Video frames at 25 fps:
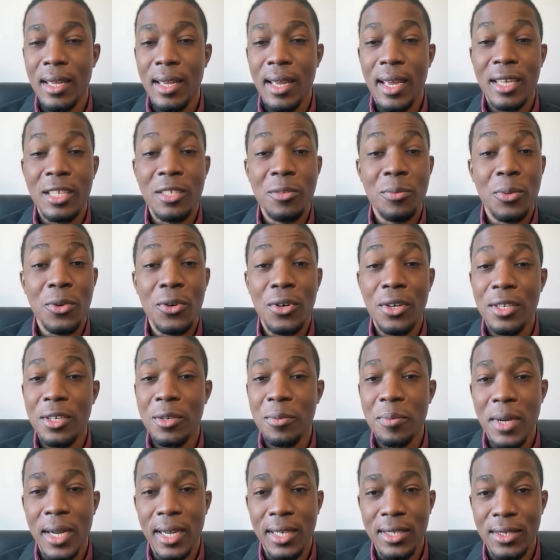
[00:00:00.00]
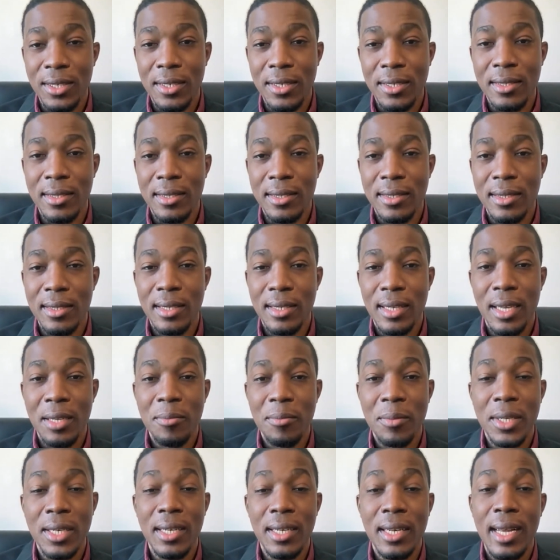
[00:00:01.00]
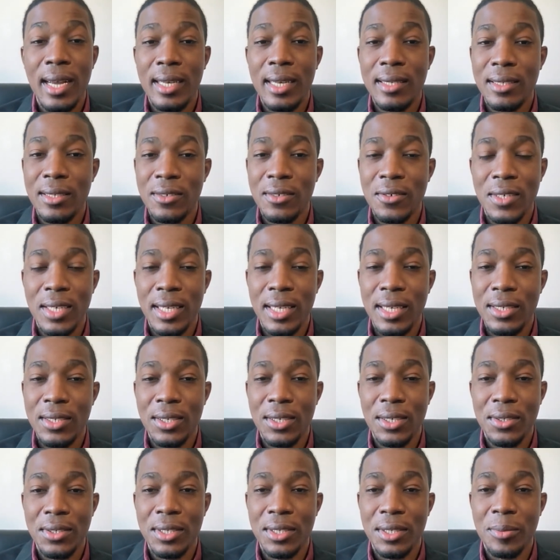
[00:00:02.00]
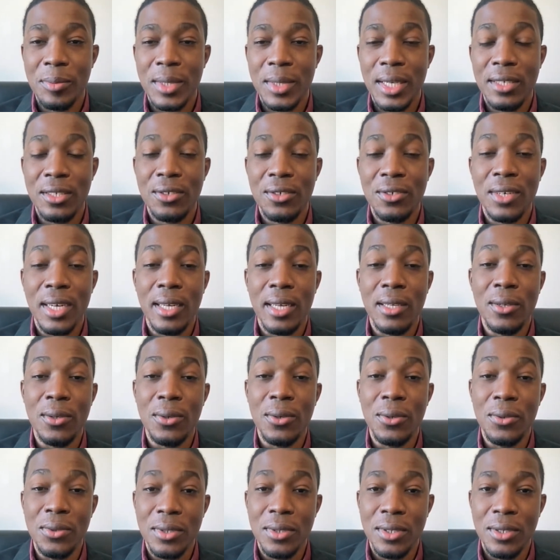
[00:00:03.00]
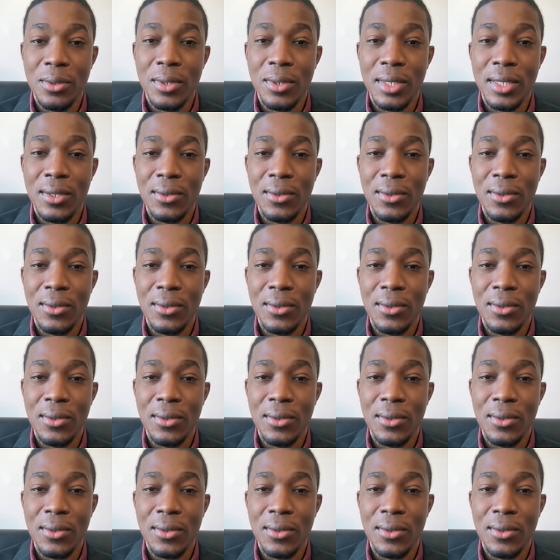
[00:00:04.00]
explore your passions and build lasting relationships as you write your own UA